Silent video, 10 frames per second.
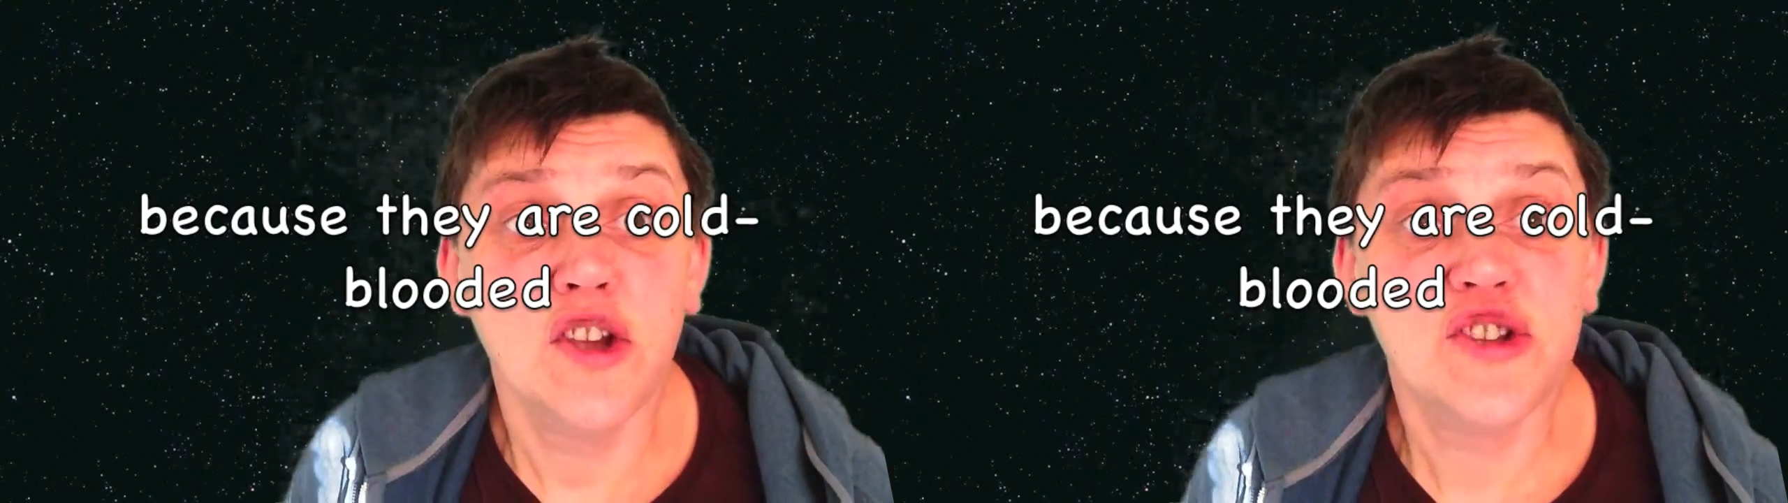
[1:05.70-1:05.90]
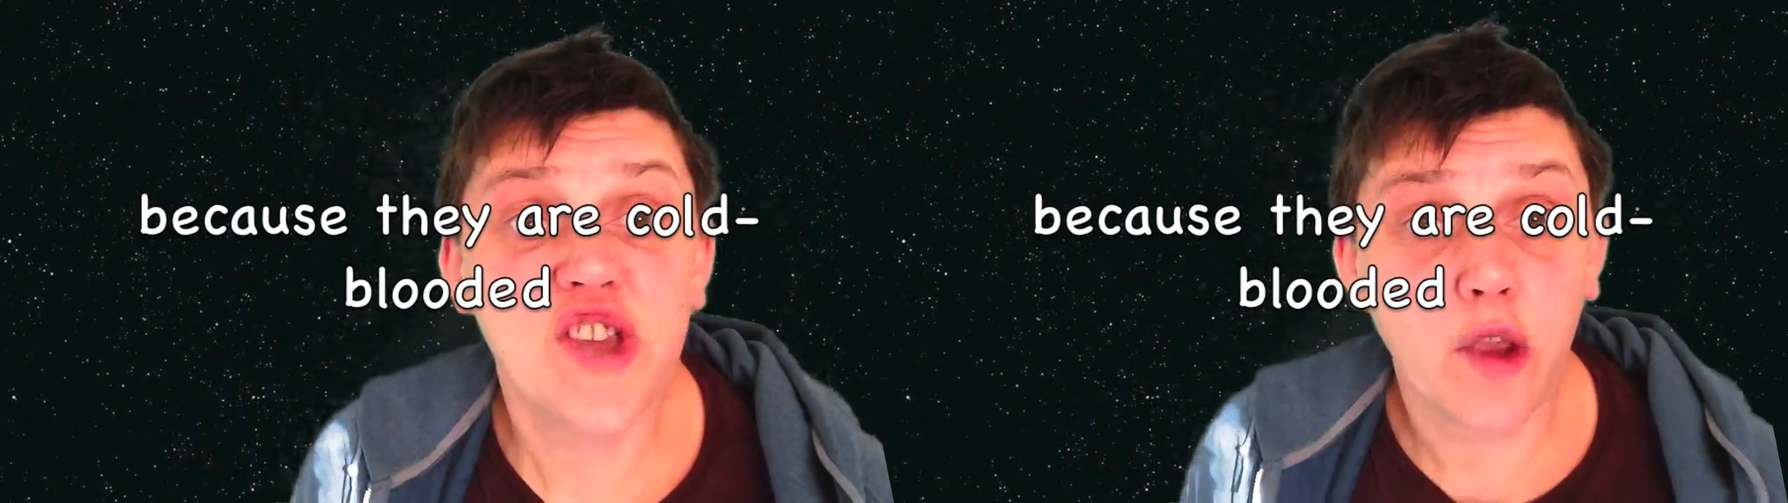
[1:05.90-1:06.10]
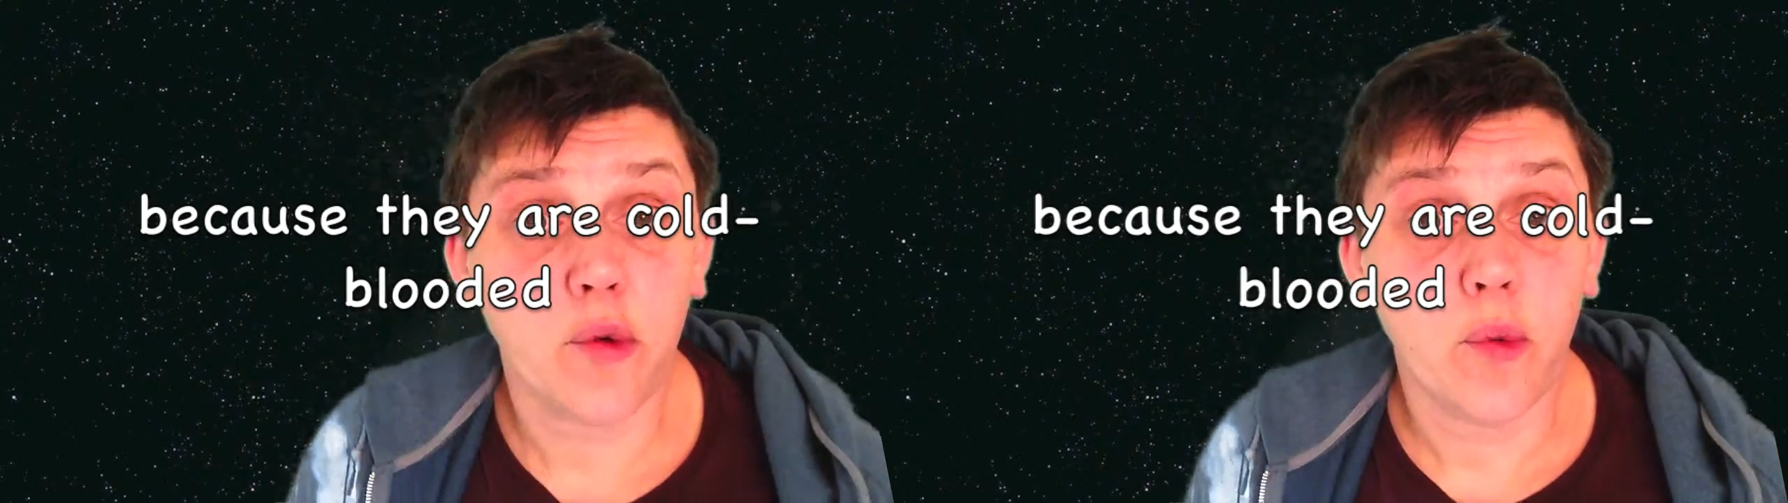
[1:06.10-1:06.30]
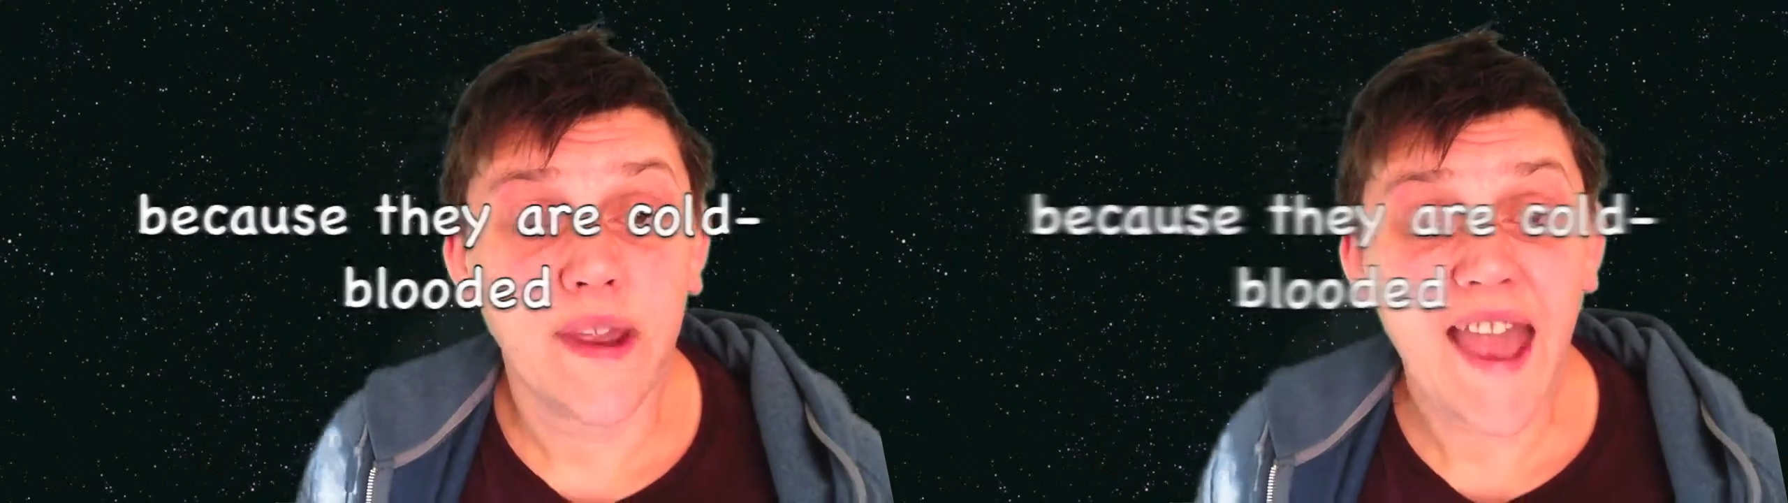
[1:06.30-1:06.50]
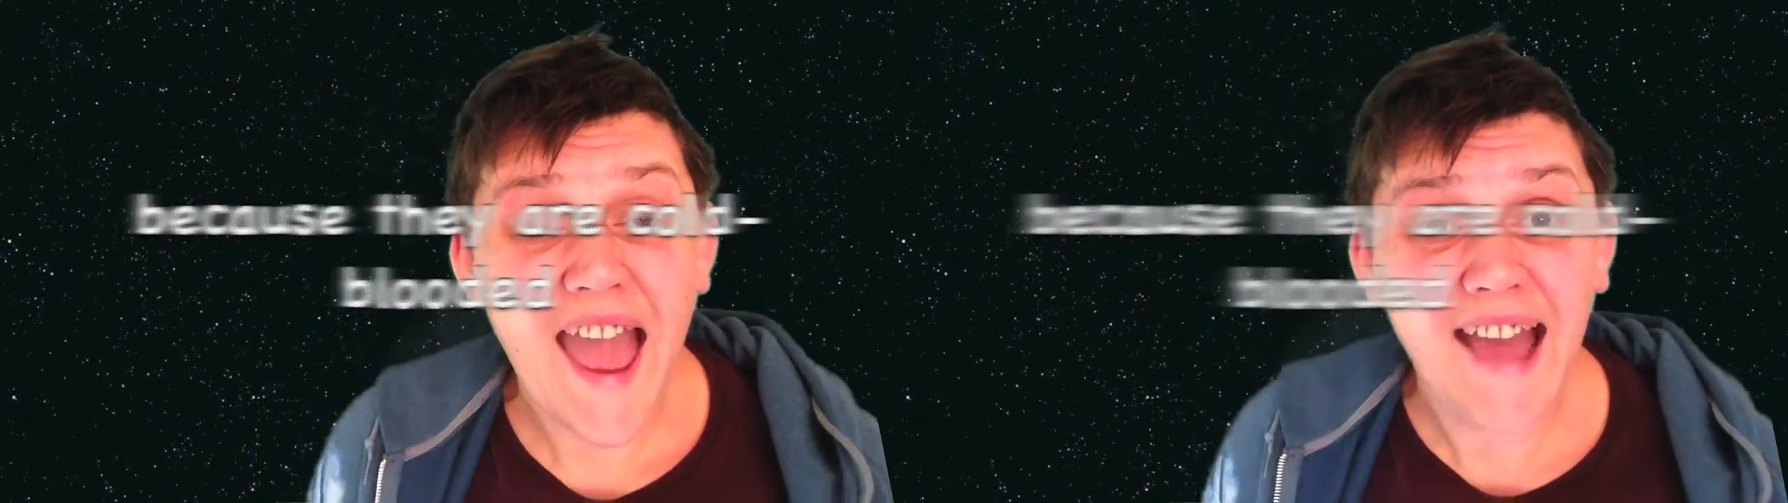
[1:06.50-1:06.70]
So
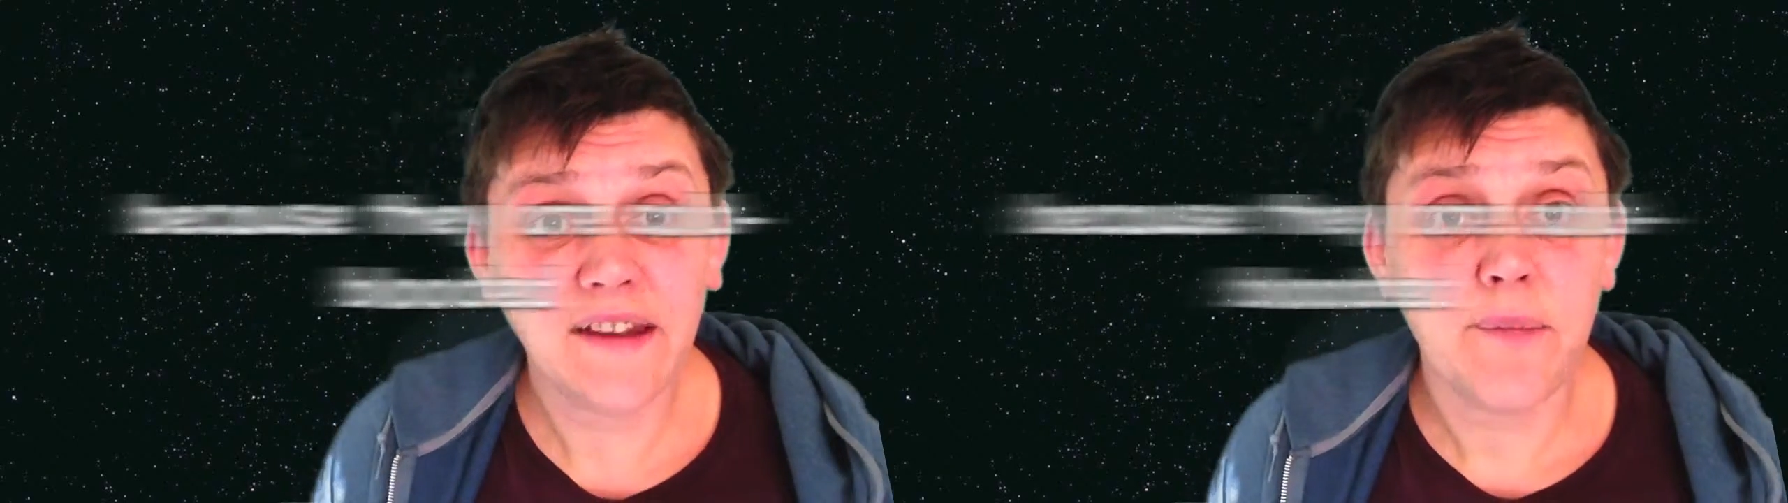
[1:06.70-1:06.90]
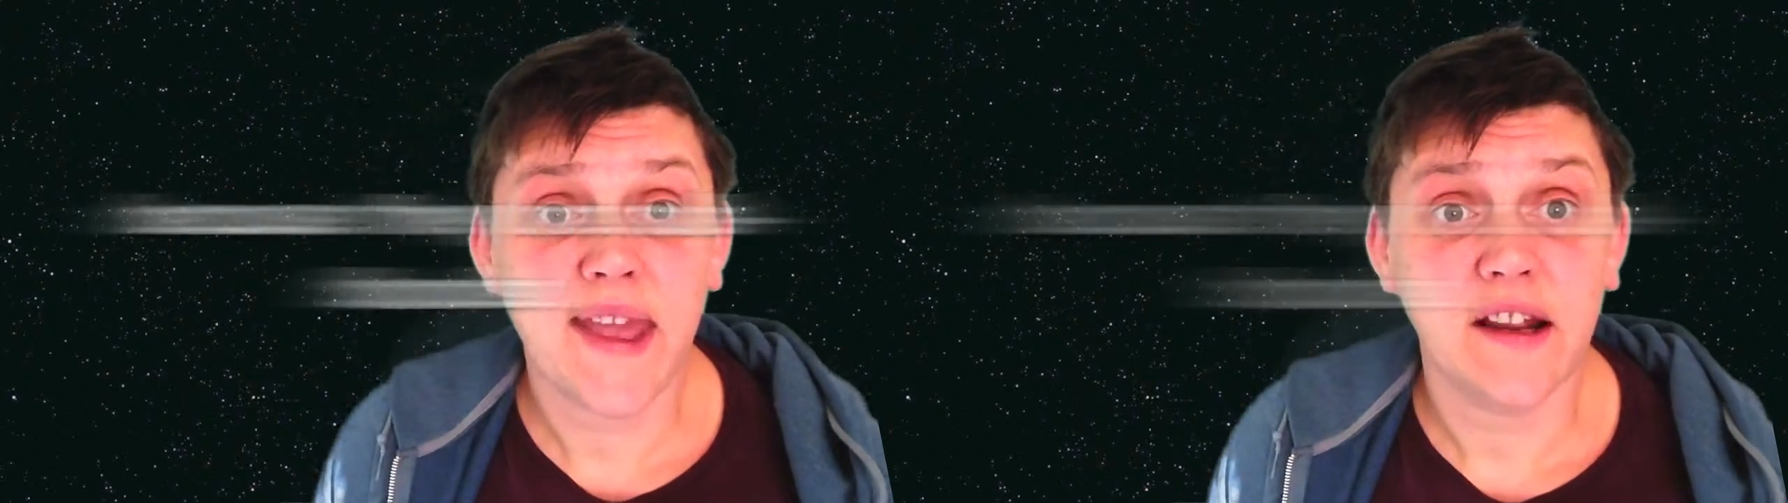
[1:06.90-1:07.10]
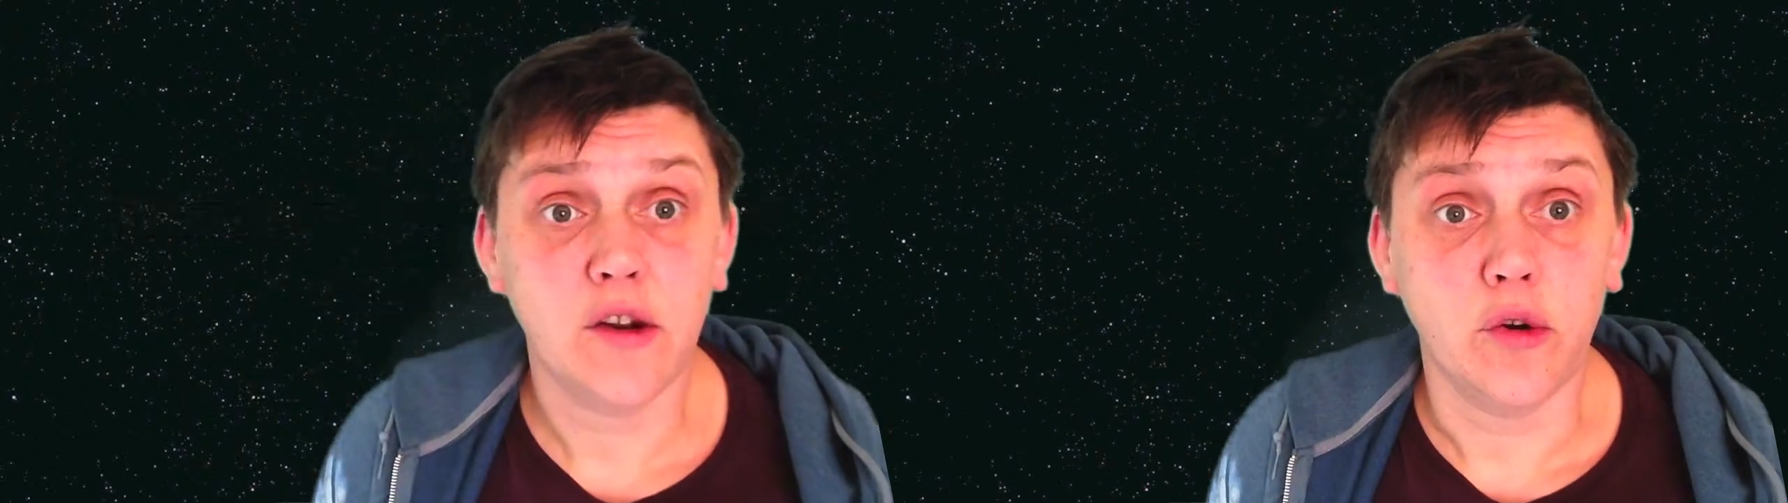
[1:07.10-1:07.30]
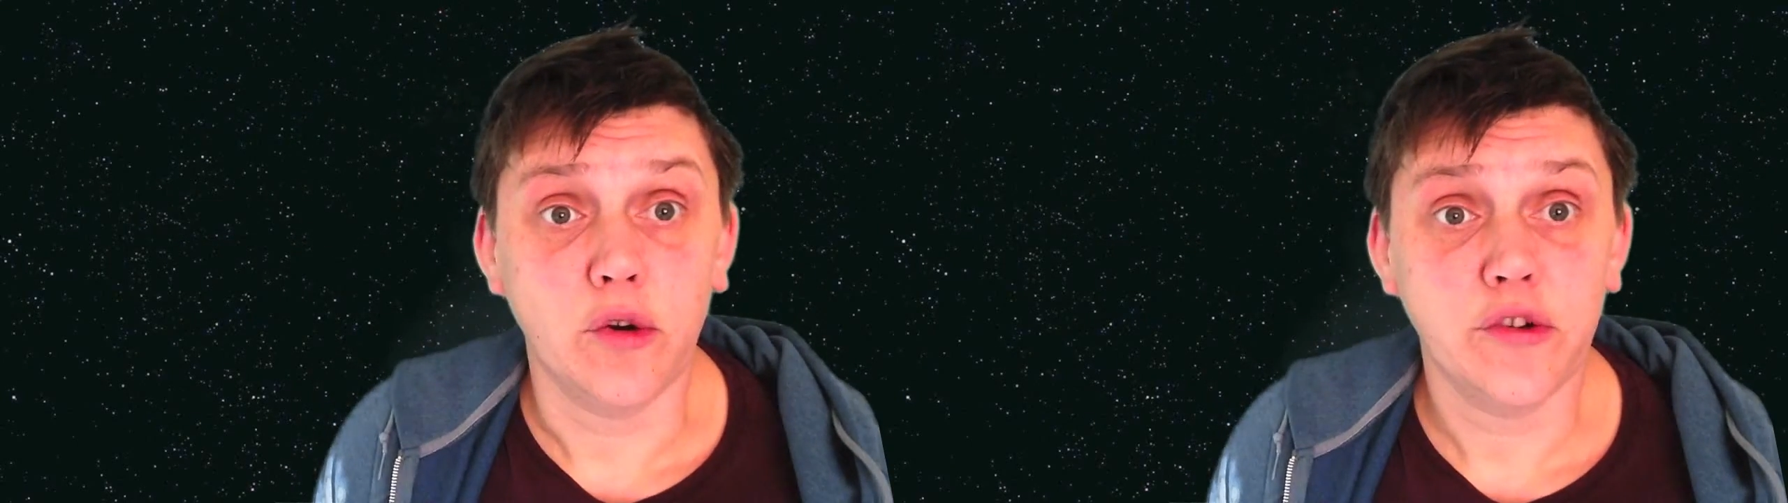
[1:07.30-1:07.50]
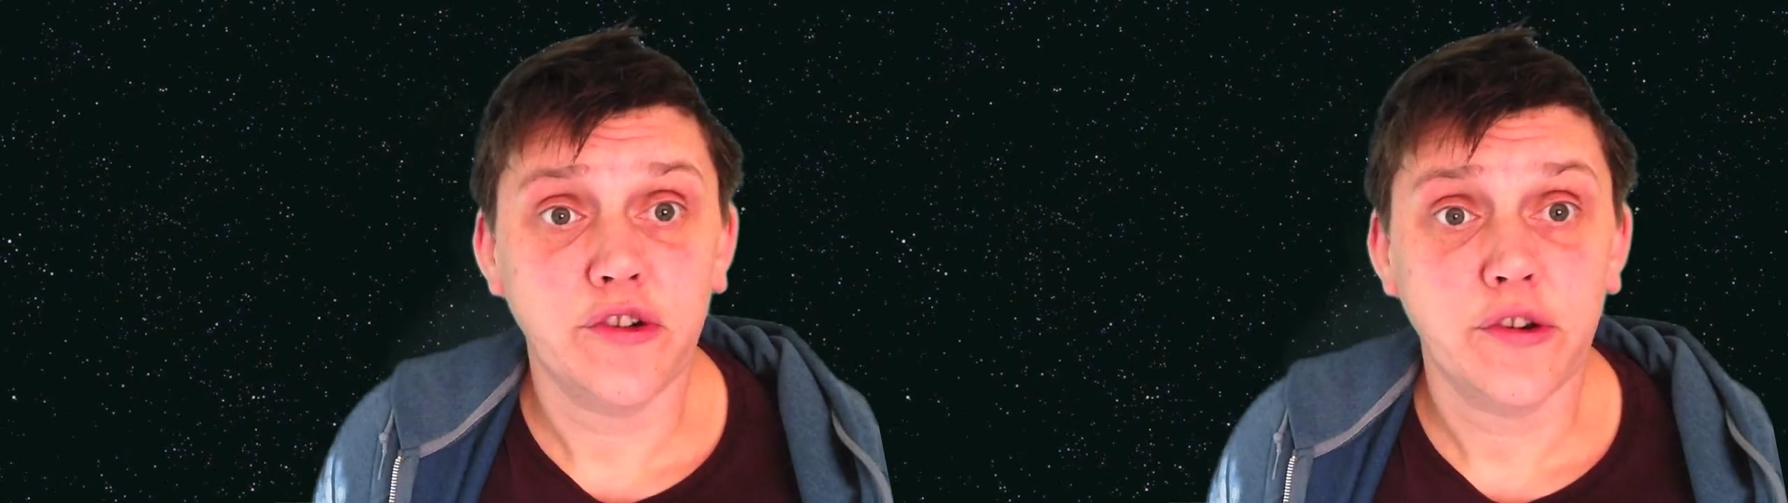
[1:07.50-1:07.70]
we add a main
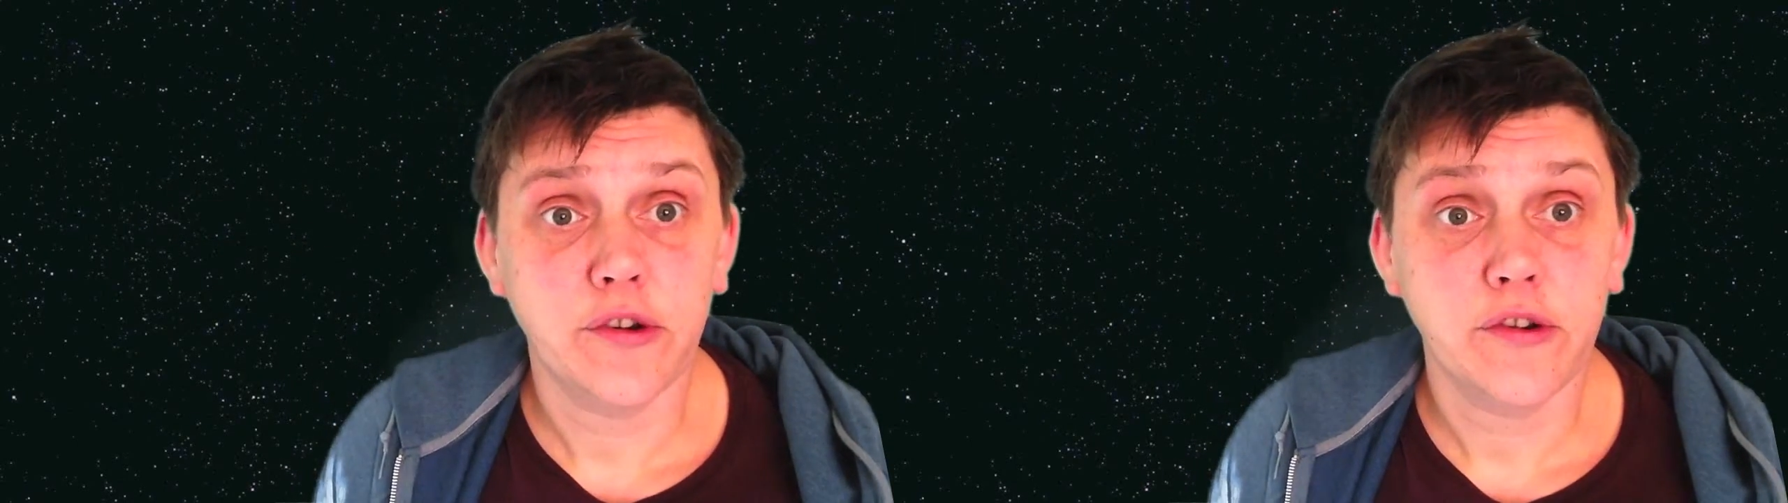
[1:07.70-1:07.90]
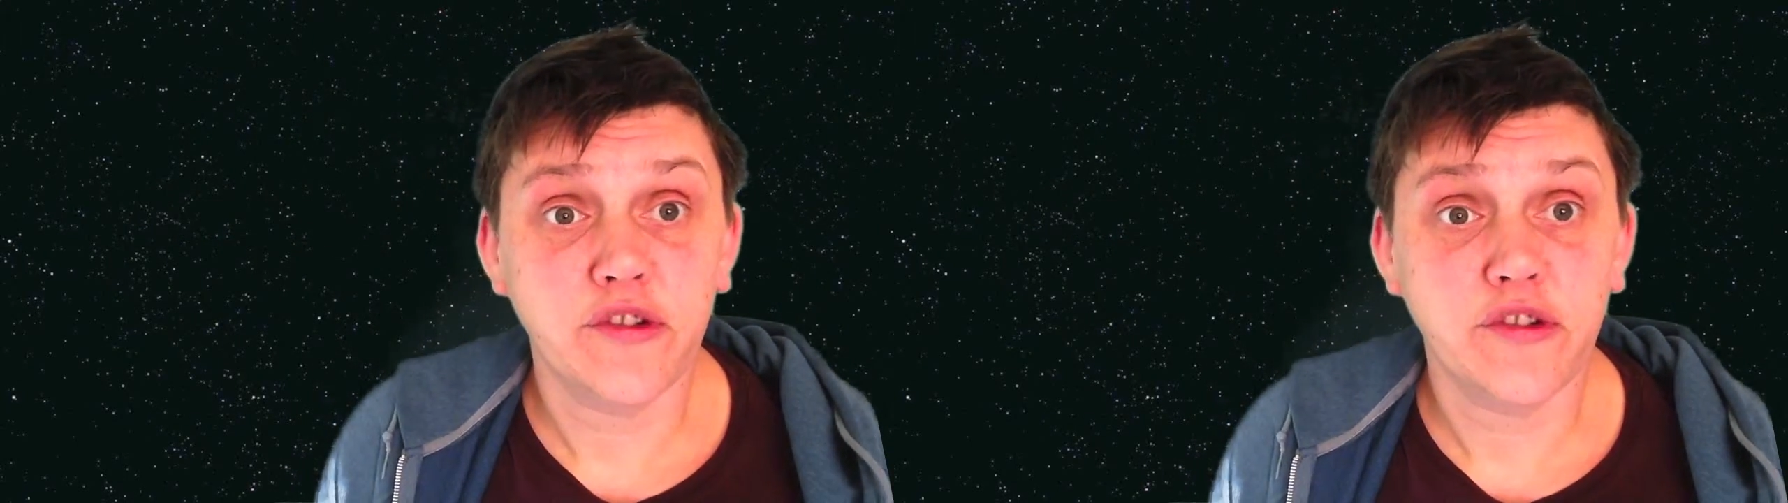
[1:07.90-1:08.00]
clause